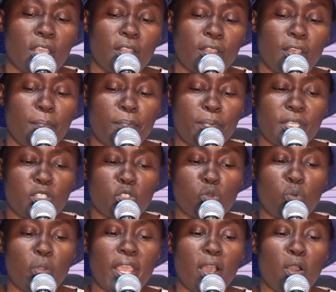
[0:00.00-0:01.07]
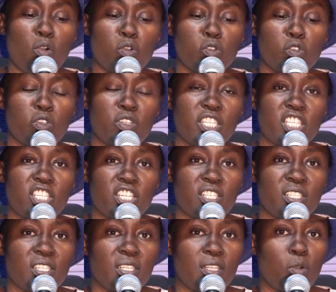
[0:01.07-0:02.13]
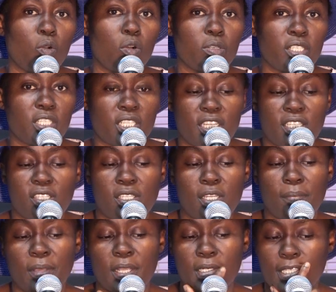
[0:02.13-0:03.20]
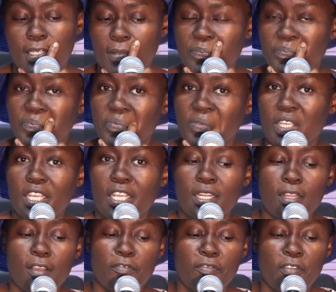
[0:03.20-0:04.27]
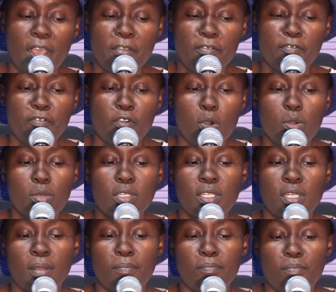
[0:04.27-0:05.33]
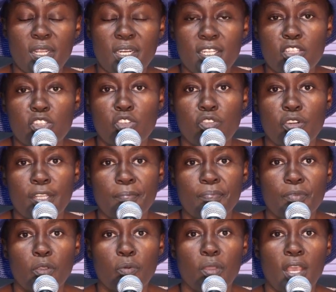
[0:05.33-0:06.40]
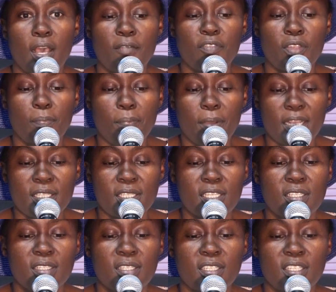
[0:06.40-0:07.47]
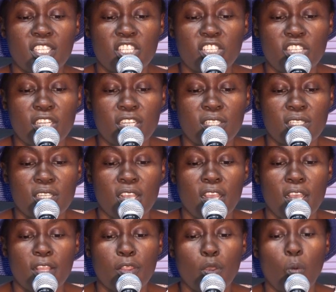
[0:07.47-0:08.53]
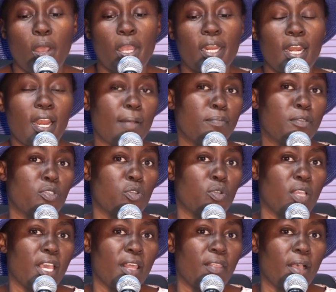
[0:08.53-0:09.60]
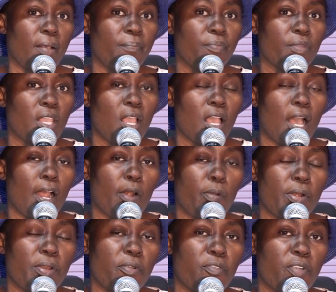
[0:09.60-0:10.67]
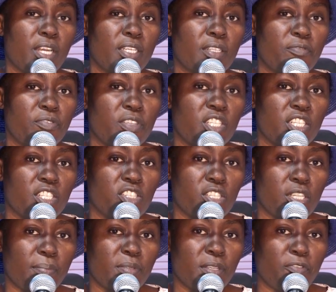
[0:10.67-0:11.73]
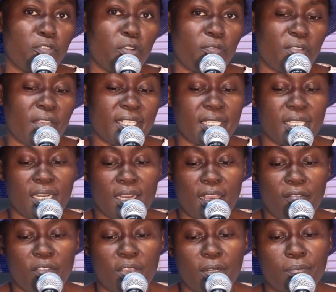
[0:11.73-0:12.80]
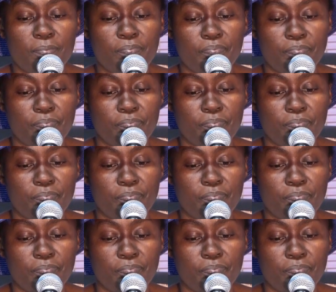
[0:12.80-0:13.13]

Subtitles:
The priests were also teachers in the Old Testament. In the fivefold ministry, we have the pastors, the teachers, they were clubbed together. And when you read Ephesians chapter 4, verse 11,